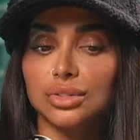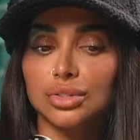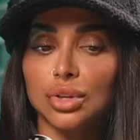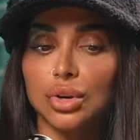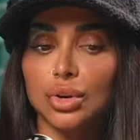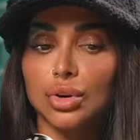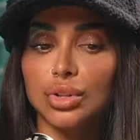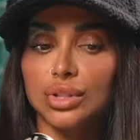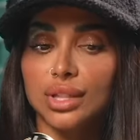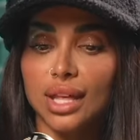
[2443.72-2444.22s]

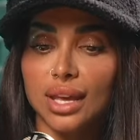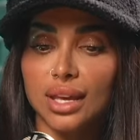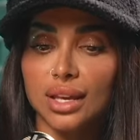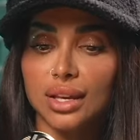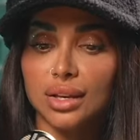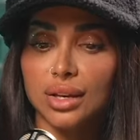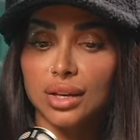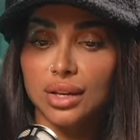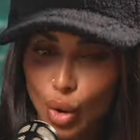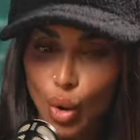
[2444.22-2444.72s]
So
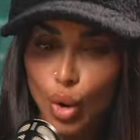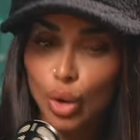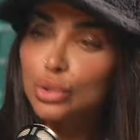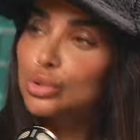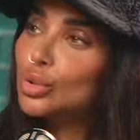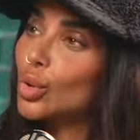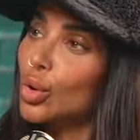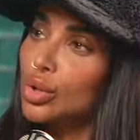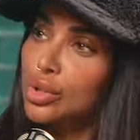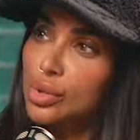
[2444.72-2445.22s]
they
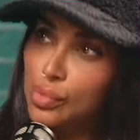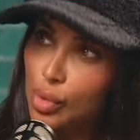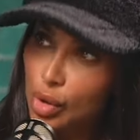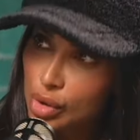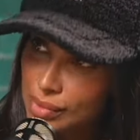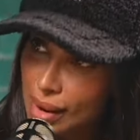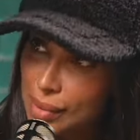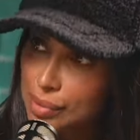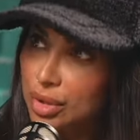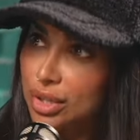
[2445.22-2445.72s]
called all the
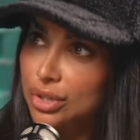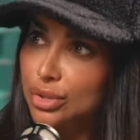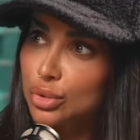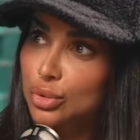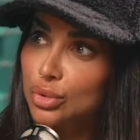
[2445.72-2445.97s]
board members